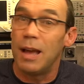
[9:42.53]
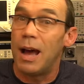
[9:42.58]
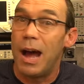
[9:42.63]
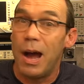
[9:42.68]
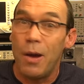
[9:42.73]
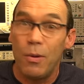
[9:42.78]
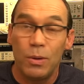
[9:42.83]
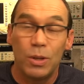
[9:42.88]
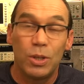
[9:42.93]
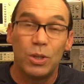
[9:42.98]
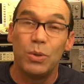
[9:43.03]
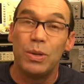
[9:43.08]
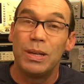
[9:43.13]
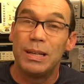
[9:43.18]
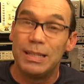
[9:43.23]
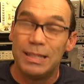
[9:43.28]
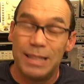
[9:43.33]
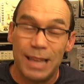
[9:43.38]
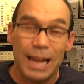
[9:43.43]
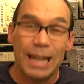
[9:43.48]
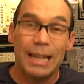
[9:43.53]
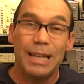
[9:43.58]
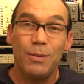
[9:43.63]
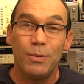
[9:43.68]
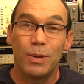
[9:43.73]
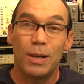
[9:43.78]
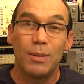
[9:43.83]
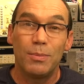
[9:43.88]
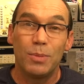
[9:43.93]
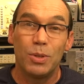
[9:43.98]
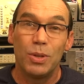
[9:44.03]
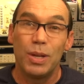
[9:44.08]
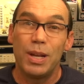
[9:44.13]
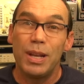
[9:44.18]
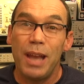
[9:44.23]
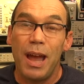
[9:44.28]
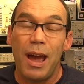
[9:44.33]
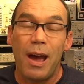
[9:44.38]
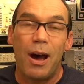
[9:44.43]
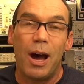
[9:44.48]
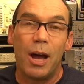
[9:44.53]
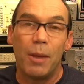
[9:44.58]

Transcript: I would do exactly what I'm doing now.